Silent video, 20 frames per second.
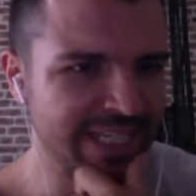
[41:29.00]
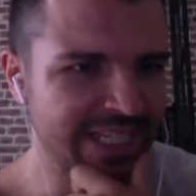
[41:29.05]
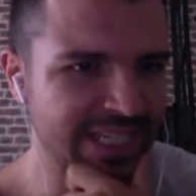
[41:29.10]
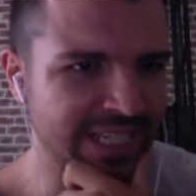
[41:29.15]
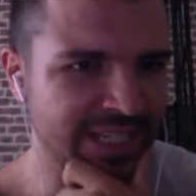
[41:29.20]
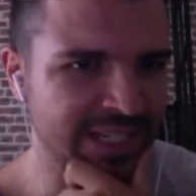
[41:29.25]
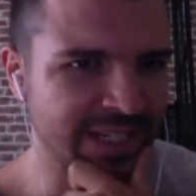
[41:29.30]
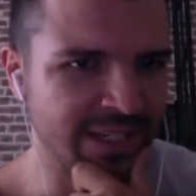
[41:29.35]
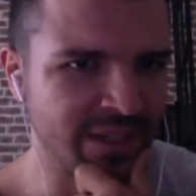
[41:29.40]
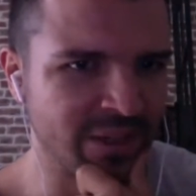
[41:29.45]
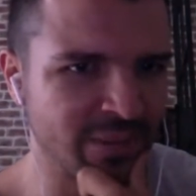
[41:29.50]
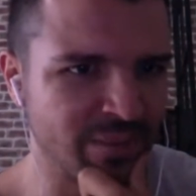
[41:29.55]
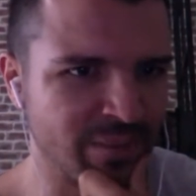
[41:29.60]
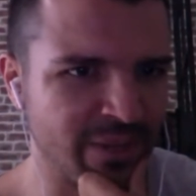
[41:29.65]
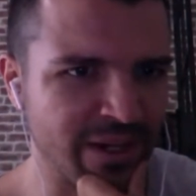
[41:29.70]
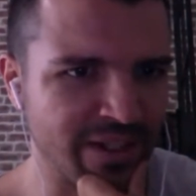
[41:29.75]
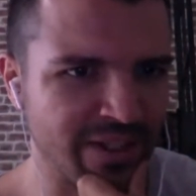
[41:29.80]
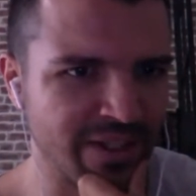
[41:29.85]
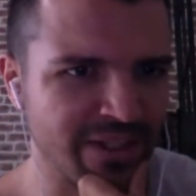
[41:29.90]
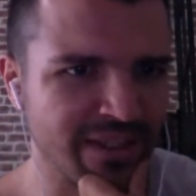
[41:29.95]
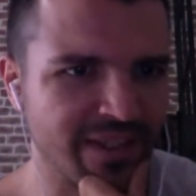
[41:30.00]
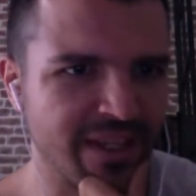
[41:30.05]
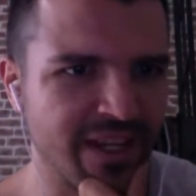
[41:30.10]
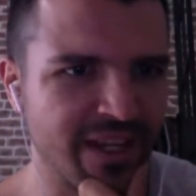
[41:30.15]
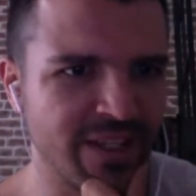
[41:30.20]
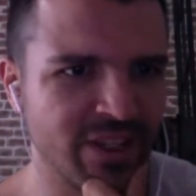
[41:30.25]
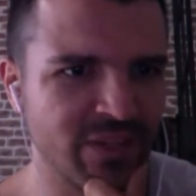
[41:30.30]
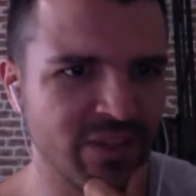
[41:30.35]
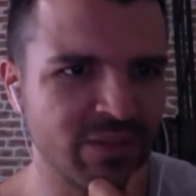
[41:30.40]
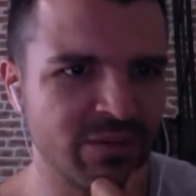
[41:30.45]
your
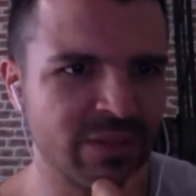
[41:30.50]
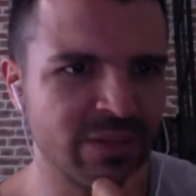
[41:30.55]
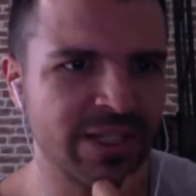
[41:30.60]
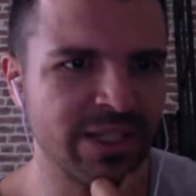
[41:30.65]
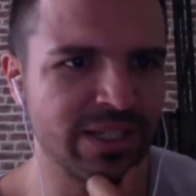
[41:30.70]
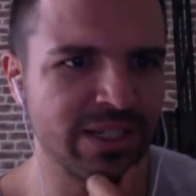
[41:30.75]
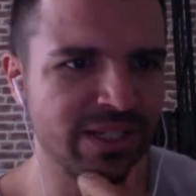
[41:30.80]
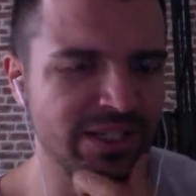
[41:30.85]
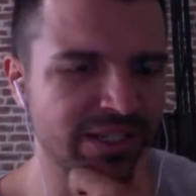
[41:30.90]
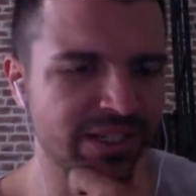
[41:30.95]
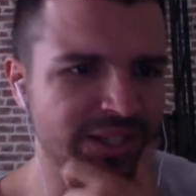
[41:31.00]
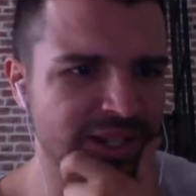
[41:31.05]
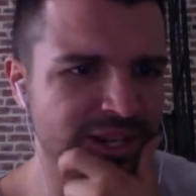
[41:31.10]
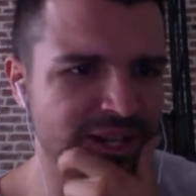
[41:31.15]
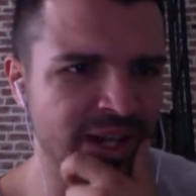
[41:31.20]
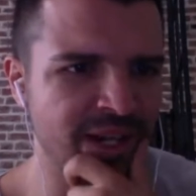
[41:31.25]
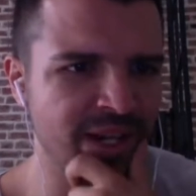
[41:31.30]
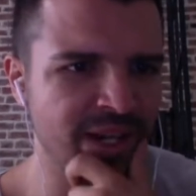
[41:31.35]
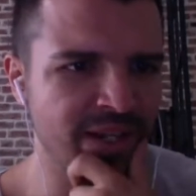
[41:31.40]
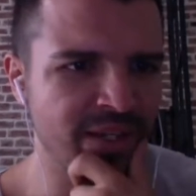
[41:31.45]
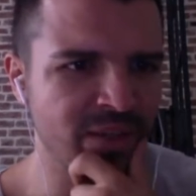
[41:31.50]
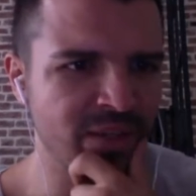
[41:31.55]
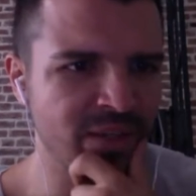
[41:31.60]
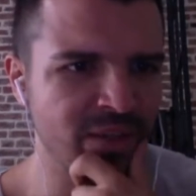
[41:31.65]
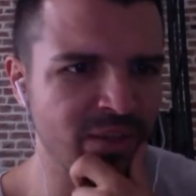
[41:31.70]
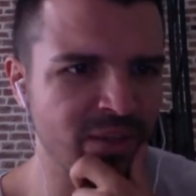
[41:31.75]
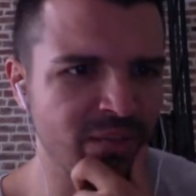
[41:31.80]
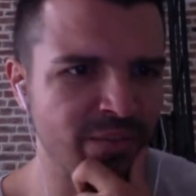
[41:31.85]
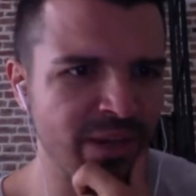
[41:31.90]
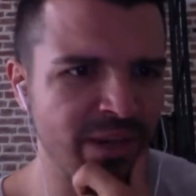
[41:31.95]
presentation? Right. You also
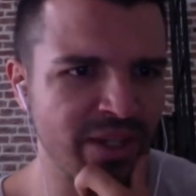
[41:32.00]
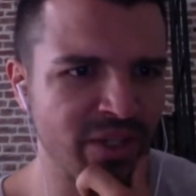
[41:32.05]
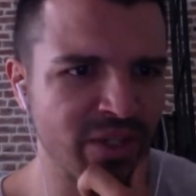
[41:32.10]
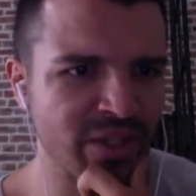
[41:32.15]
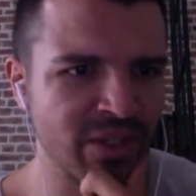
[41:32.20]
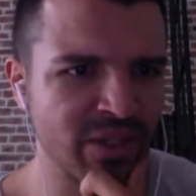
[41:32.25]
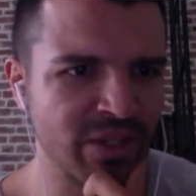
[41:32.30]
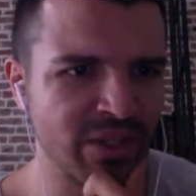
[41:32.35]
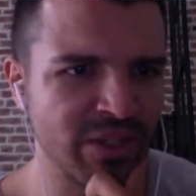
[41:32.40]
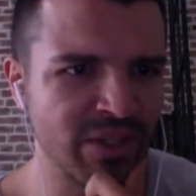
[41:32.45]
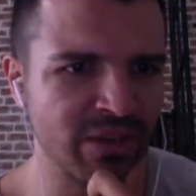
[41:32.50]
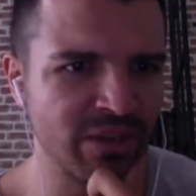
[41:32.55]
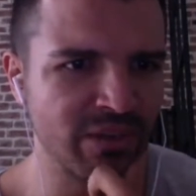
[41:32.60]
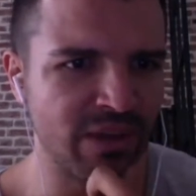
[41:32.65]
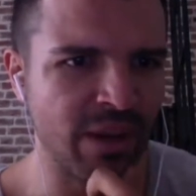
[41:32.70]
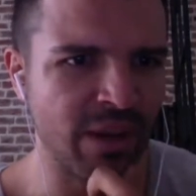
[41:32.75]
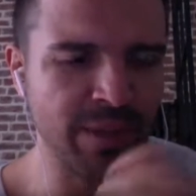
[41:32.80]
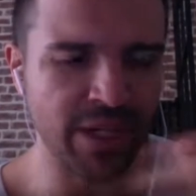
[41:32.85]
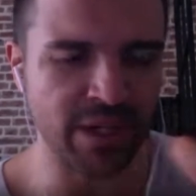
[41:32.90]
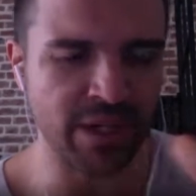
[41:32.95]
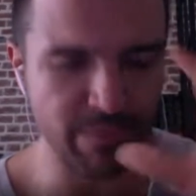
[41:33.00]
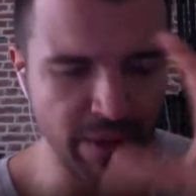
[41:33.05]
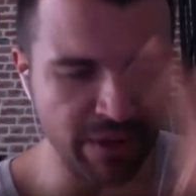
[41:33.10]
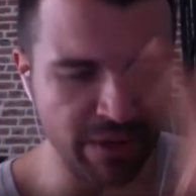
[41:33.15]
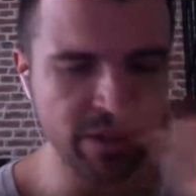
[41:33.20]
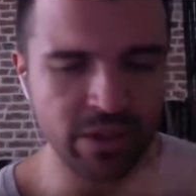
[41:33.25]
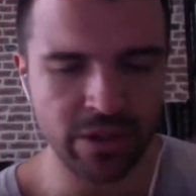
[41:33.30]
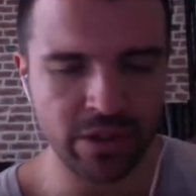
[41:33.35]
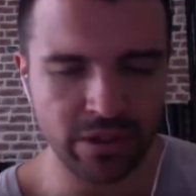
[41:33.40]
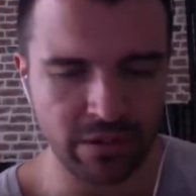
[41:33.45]
mentioned, I mean, maybe
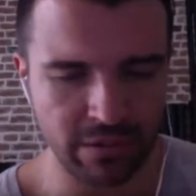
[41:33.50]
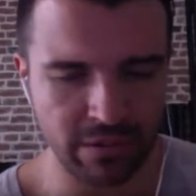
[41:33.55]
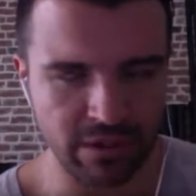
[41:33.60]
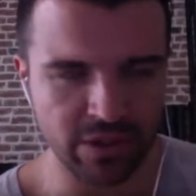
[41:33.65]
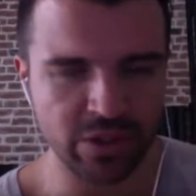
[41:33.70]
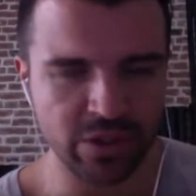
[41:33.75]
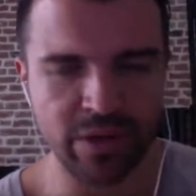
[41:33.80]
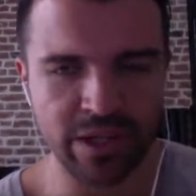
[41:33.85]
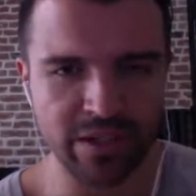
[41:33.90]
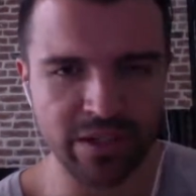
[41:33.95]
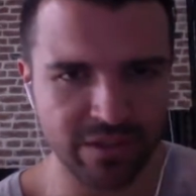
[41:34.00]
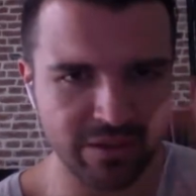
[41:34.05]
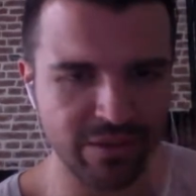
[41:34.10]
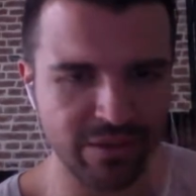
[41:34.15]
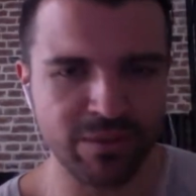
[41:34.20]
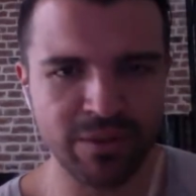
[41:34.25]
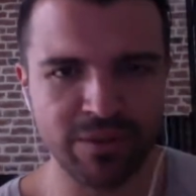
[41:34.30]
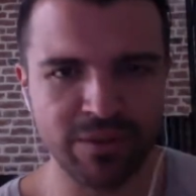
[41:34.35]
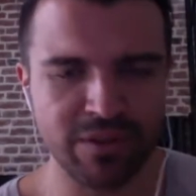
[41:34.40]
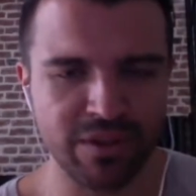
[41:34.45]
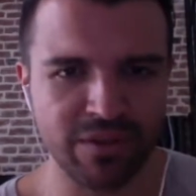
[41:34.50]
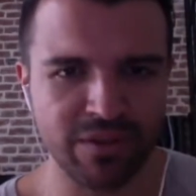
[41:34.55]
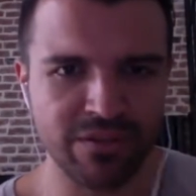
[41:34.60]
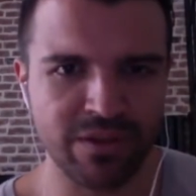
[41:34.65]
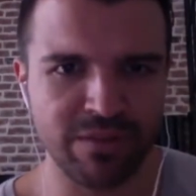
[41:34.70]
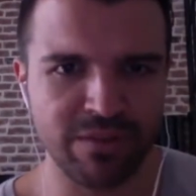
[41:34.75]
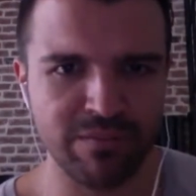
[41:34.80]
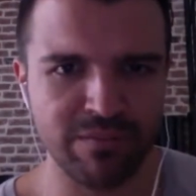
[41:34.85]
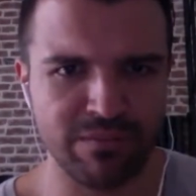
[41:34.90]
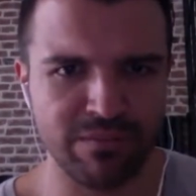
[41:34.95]
you can address some of the stuff that
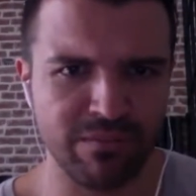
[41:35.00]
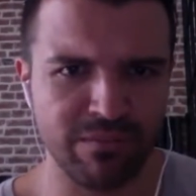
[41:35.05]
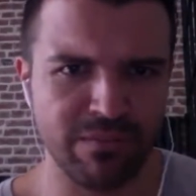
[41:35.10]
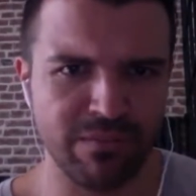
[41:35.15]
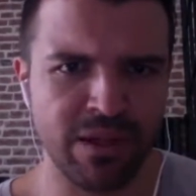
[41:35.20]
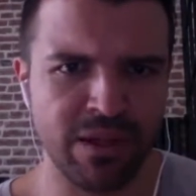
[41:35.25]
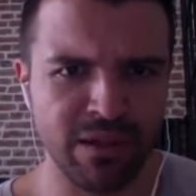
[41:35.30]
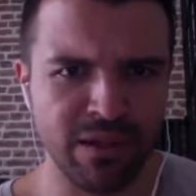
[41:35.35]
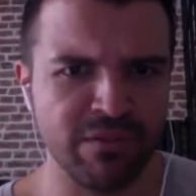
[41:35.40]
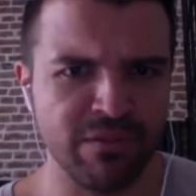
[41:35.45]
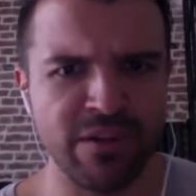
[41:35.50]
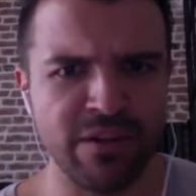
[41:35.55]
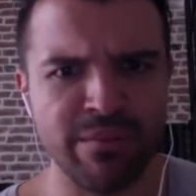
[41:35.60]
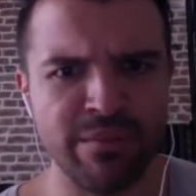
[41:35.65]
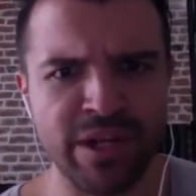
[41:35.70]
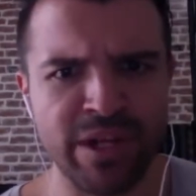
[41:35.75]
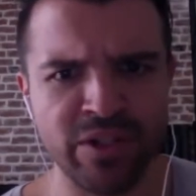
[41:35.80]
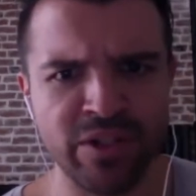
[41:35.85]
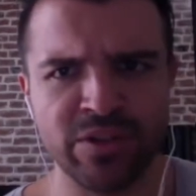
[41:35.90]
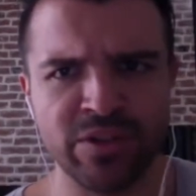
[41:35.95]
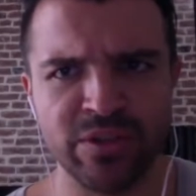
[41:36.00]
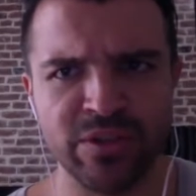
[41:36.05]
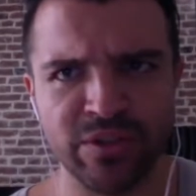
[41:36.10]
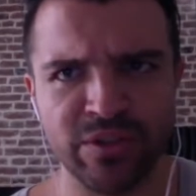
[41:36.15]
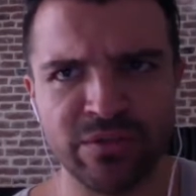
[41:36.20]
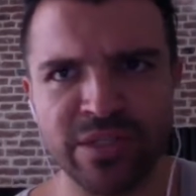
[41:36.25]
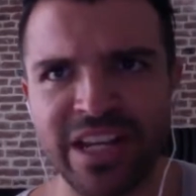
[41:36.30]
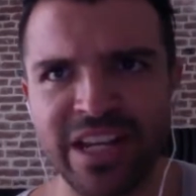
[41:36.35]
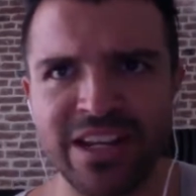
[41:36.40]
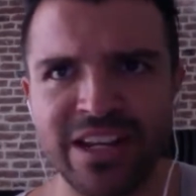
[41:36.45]
Nilufar mentioned in terms of
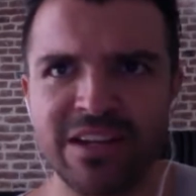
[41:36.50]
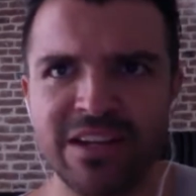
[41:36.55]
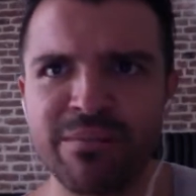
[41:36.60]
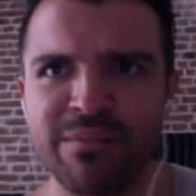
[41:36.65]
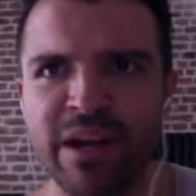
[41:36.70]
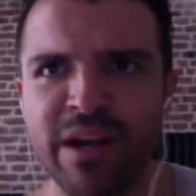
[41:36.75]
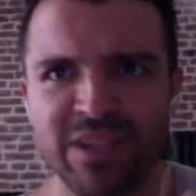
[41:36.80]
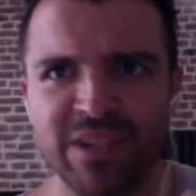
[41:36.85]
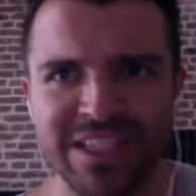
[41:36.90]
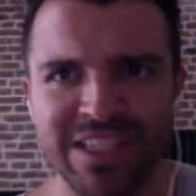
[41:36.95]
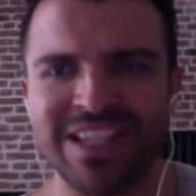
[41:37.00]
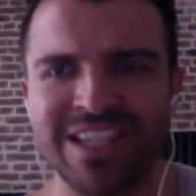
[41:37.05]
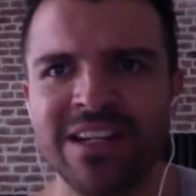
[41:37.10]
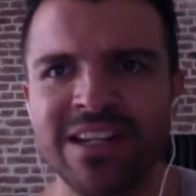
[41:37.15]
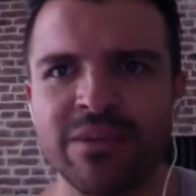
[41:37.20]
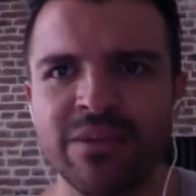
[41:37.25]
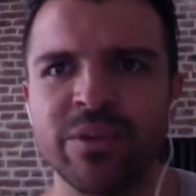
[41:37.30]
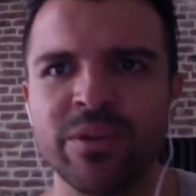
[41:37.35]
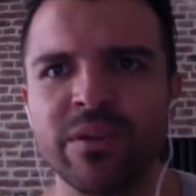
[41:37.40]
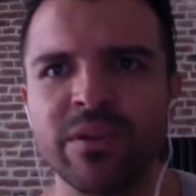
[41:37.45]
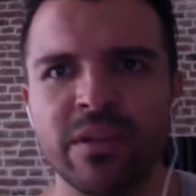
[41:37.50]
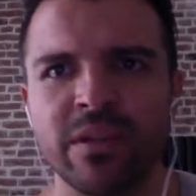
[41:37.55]
data and marrying data with